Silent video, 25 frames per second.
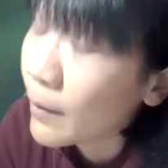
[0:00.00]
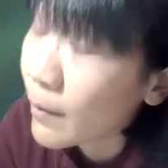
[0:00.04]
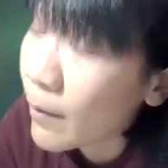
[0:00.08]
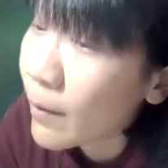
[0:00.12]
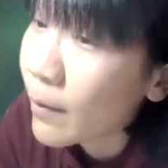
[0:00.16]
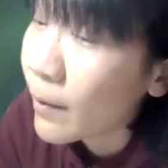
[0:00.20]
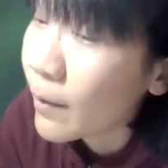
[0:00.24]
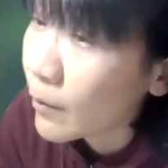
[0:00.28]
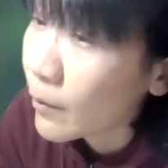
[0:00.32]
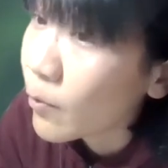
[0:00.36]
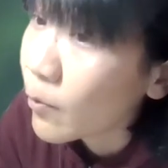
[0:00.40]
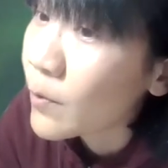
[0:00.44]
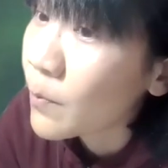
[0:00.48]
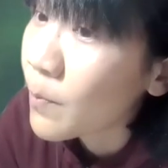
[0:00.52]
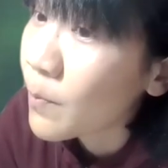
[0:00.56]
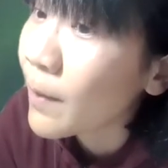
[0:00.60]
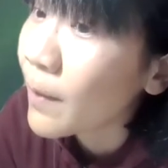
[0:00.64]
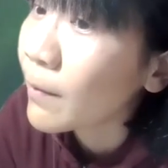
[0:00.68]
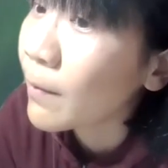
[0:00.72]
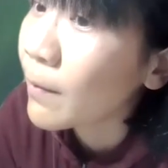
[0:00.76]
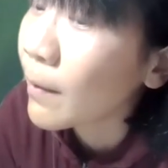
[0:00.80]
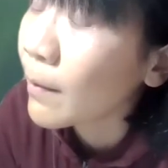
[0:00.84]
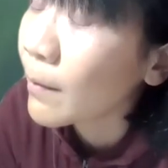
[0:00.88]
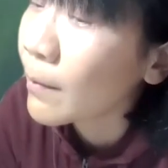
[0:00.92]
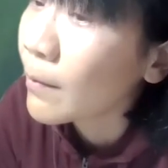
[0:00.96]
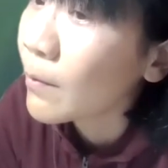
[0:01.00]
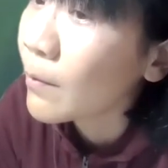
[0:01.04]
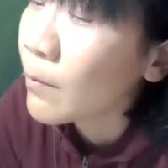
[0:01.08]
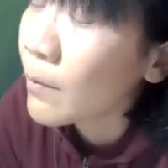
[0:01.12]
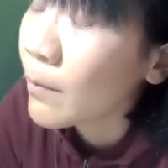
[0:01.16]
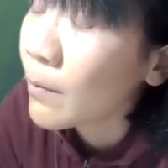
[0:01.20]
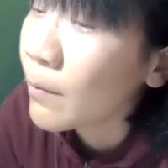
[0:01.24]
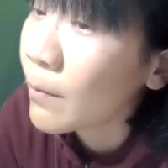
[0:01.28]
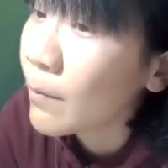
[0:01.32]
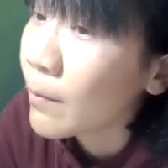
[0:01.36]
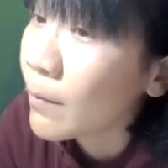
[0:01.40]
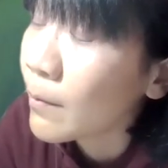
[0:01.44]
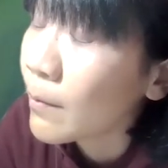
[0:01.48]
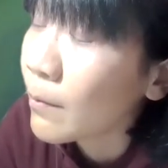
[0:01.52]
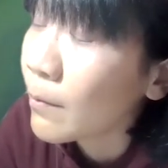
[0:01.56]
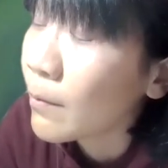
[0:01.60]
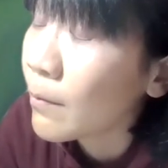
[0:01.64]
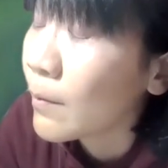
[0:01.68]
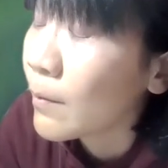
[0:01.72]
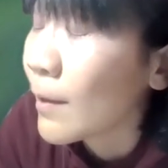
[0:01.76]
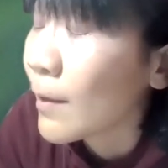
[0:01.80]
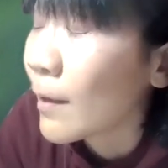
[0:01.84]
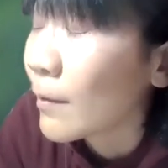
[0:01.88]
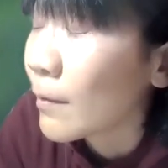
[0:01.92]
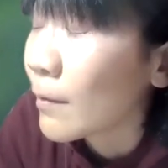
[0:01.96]
the retrospective and
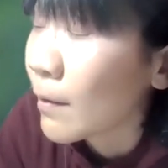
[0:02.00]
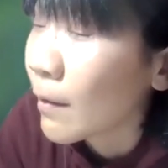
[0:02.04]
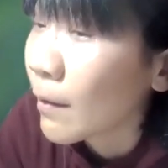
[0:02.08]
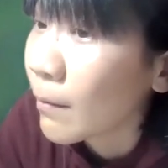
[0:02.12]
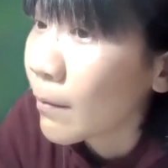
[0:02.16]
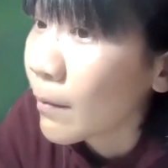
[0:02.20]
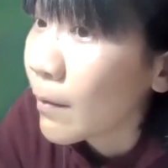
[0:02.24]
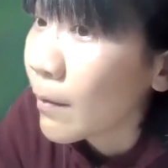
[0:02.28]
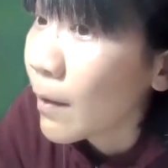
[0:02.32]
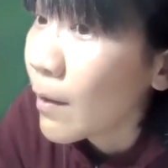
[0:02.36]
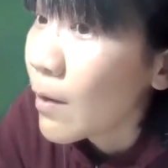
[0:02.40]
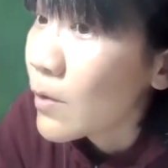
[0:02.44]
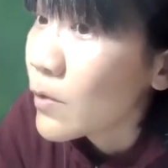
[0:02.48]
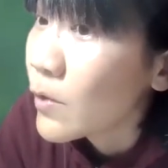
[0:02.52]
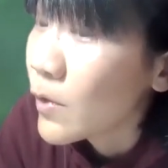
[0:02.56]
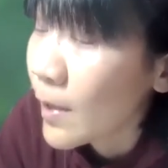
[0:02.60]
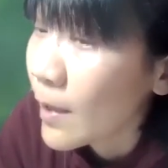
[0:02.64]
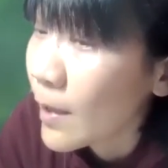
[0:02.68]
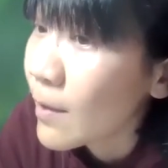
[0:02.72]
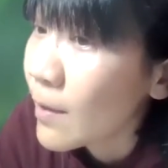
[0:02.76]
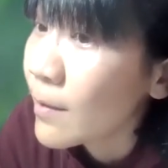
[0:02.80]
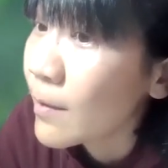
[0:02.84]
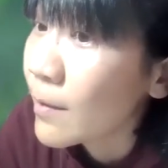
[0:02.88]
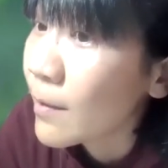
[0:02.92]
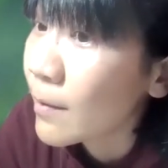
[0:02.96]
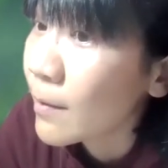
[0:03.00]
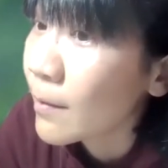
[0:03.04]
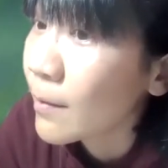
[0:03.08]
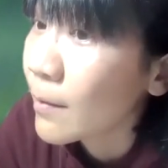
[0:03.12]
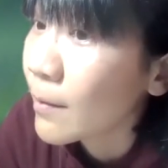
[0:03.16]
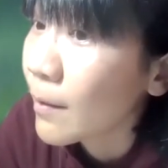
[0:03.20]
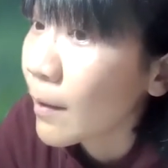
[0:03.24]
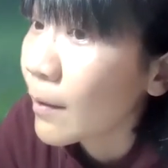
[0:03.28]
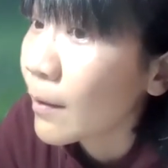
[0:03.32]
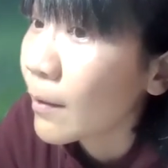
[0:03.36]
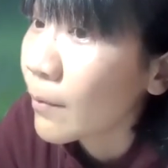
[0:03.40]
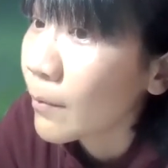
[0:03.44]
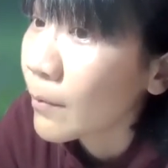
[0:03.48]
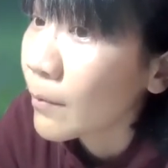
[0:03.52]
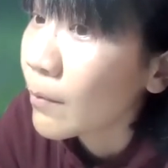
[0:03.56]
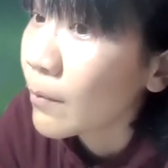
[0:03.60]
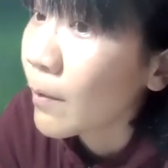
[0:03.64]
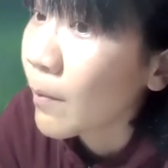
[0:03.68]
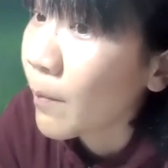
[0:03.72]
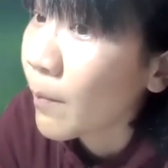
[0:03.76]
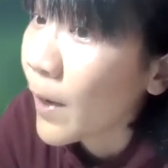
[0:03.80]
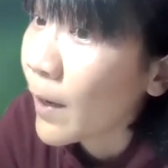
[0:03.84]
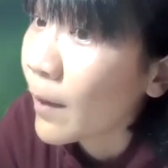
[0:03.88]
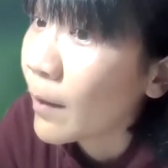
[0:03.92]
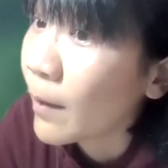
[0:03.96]
unilateral changes that would
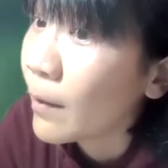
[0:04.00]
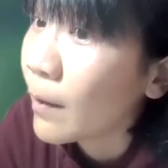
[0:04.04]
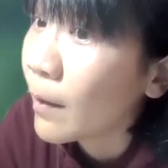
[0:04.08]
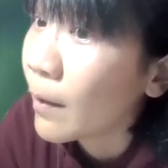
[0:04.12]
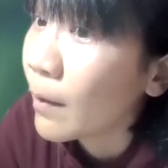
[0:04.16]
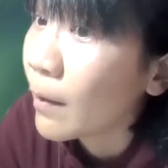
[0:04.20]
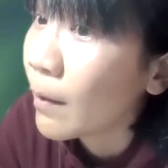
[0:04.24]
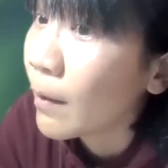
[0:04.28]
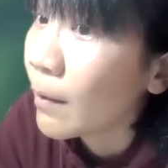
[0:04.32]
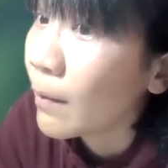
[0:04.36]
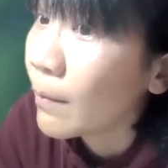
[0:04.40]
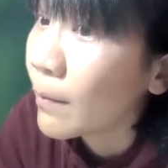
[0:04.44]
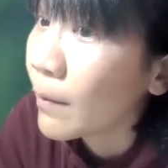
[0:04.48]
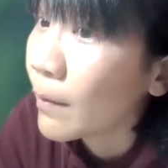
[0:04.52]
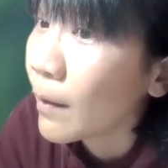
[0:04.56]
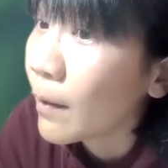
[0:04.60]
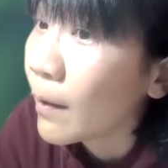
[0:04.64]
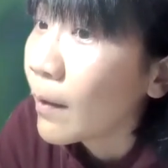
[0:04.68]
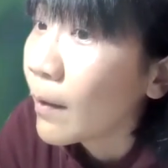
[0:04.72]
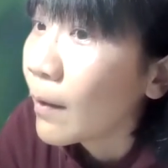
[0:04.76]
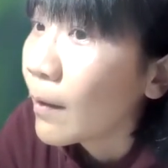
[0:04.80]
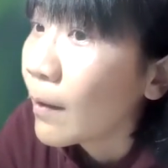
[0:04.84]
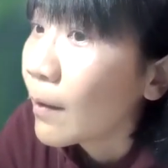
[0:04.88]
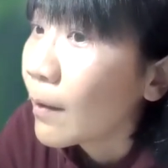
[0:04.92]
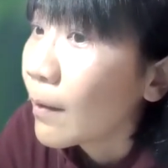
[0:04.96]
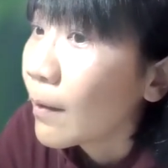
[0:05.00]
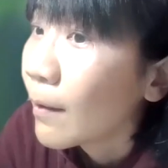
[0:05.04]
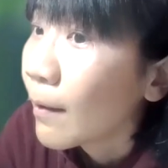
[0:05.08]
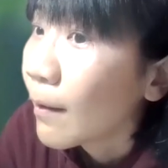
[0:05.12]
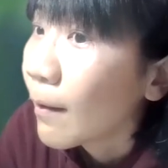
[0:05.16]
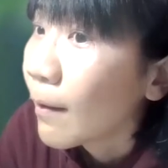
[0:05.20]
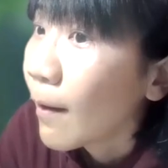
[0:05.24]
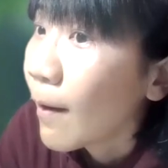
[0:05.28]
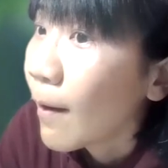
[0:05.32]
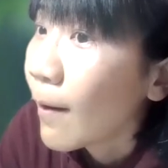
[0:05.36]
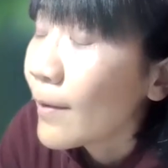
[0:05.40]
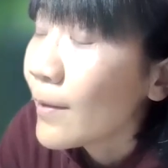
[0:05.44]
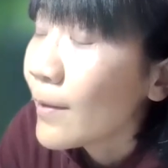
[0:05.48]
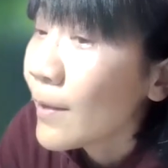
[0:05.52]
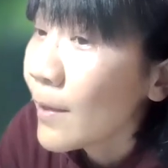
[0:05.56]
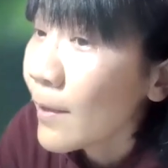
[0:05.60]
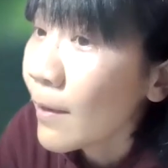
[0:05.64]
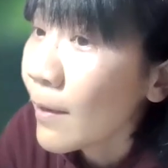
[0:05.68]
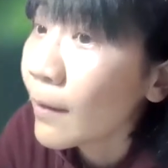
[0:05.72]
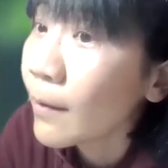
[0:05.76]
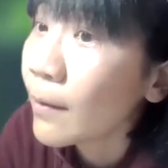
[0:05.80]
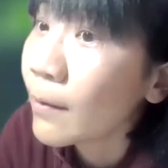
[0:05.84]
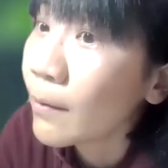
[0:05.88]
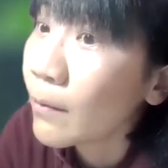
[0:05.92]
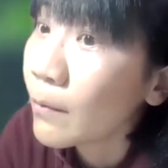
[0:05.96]
remain. And
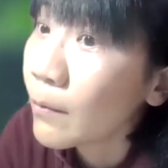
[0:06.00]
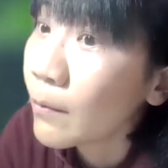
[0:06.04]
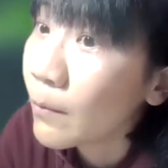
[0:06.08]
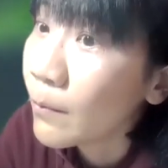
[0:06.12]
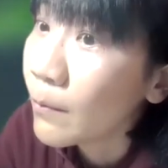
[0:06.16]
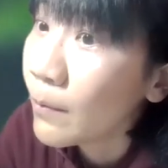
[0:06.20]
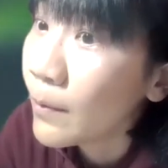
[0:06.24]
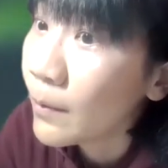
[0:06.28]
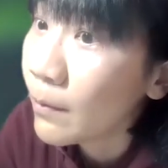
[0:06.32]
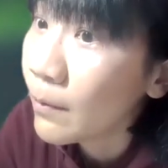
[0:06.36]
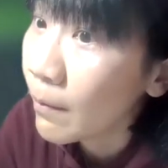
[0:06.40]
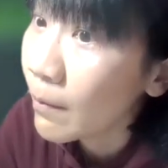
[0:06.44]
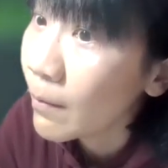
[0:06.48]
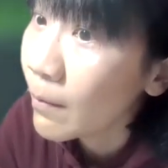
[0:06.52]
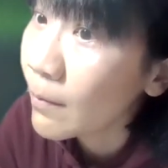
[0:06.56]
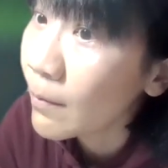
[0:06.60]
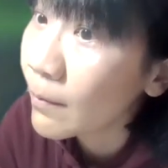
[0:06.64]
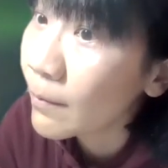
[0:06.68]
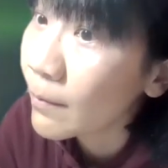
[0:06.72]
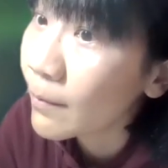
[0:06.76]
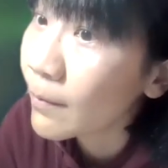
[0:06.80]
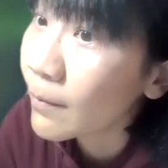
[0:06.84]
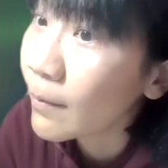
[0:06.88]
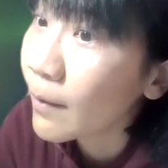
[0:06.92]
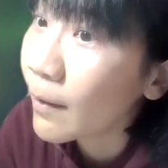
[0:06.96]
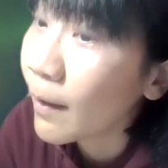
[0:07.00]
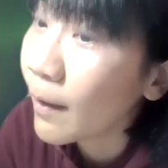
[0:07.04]
here we don't.